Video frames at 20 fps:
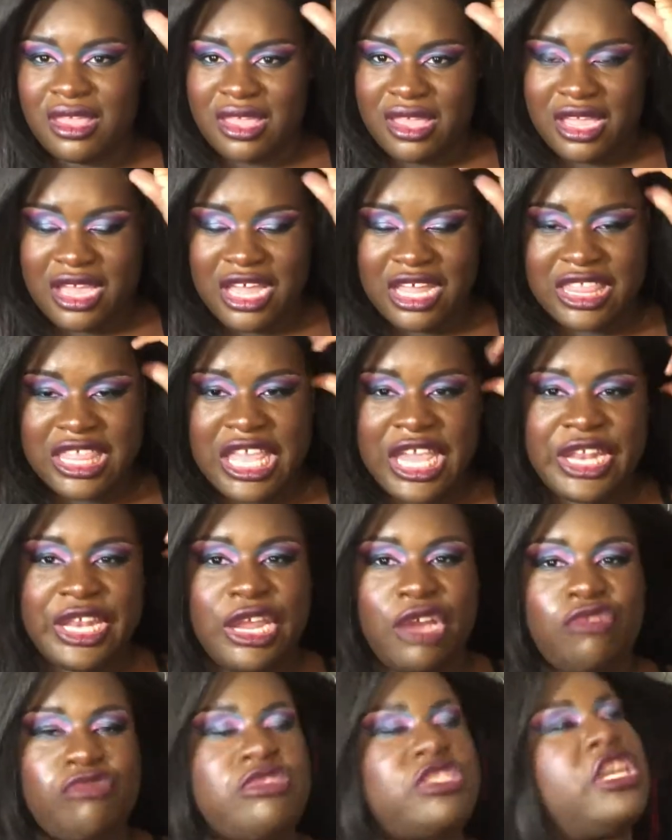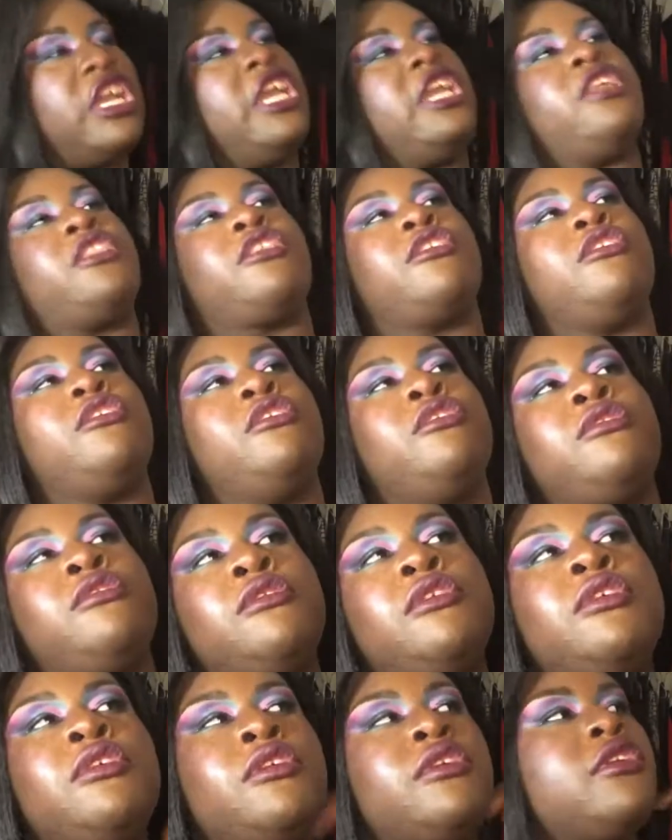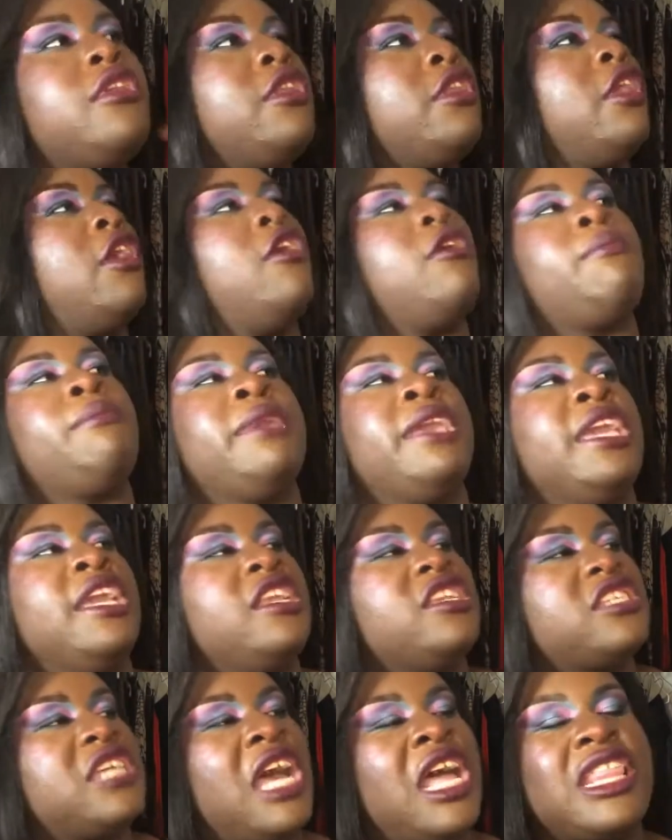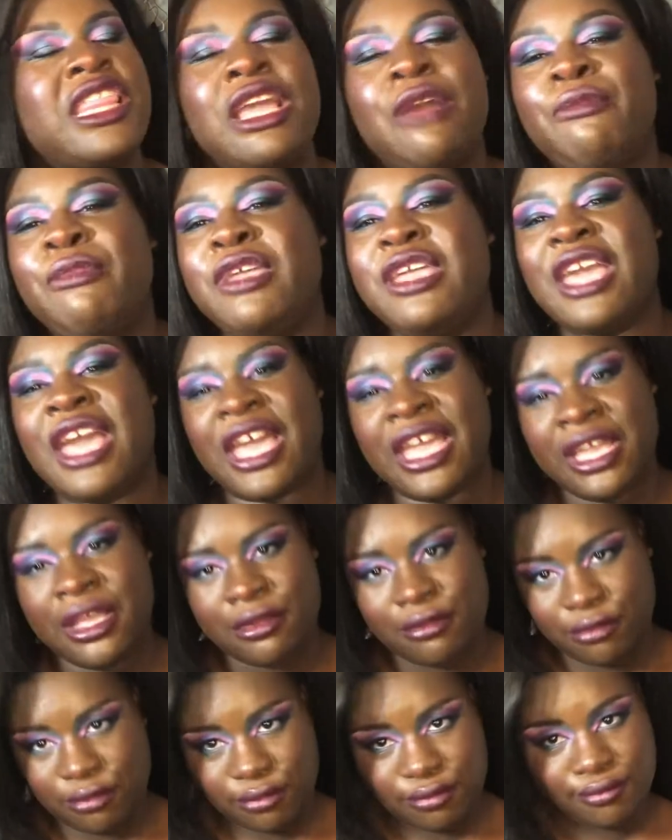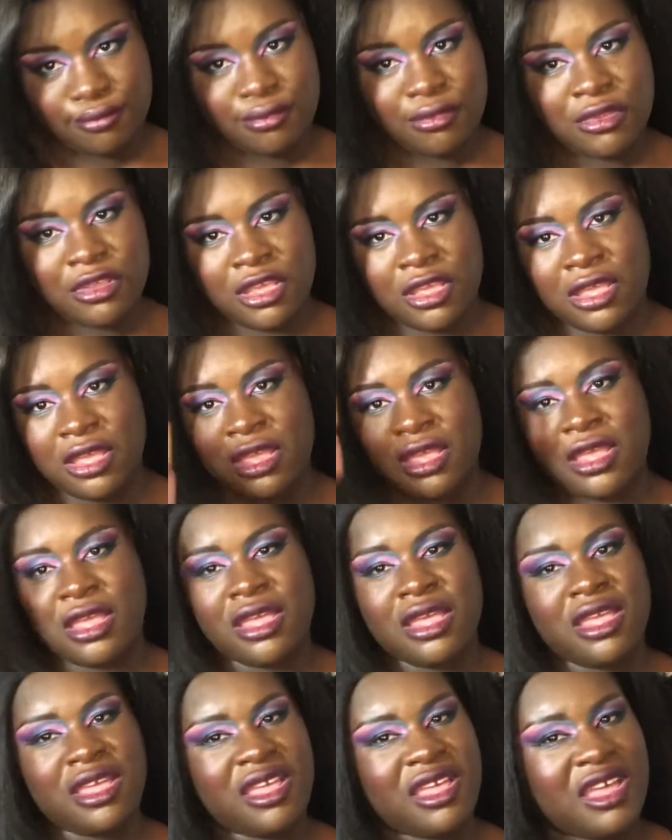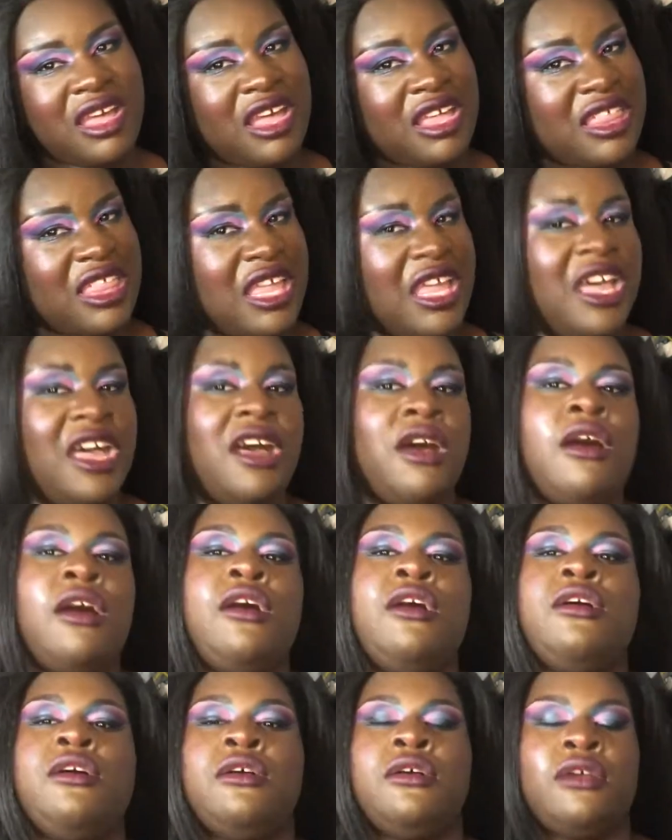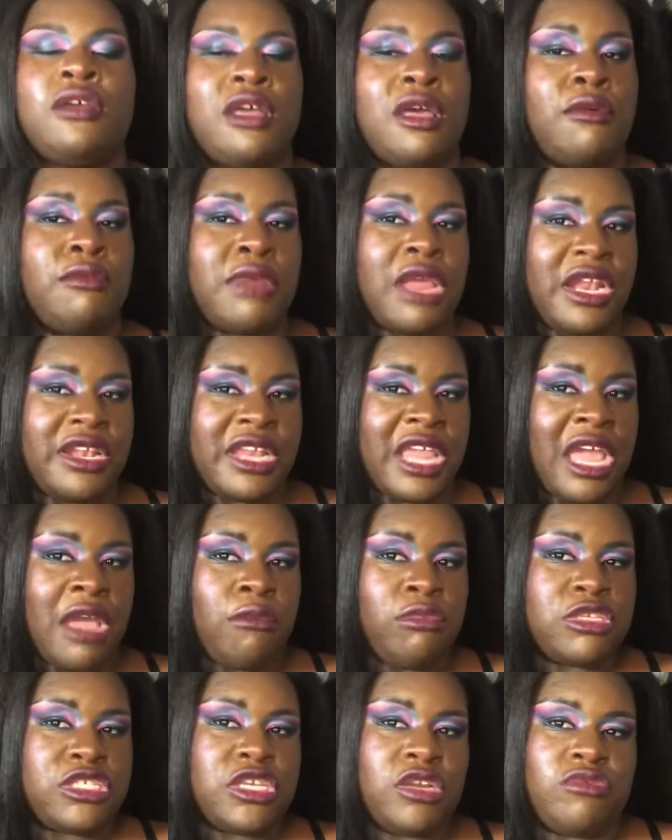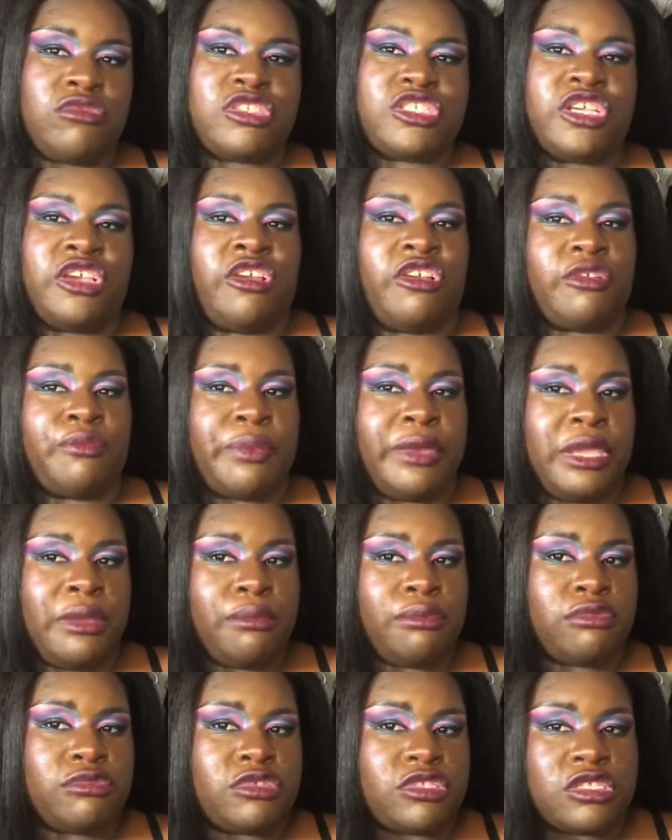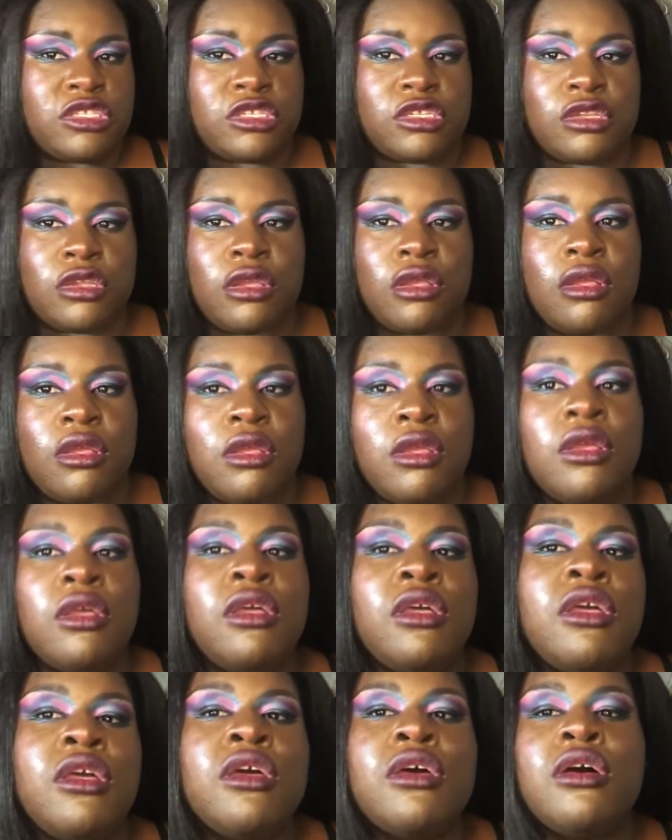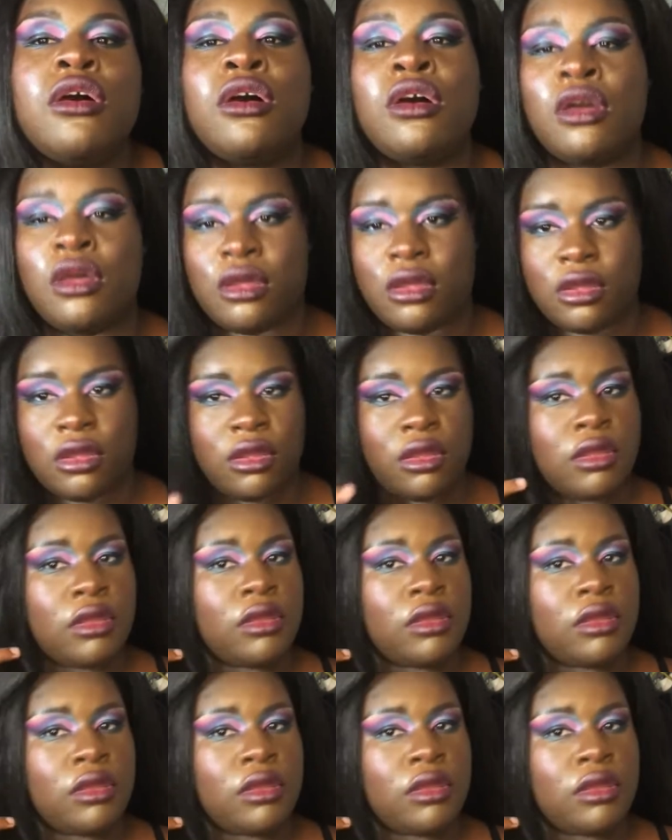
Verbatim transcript: I said no Chaser, no bitch. I said we can't. I said uh, uh I'm not down with your church peoples. Uh uh.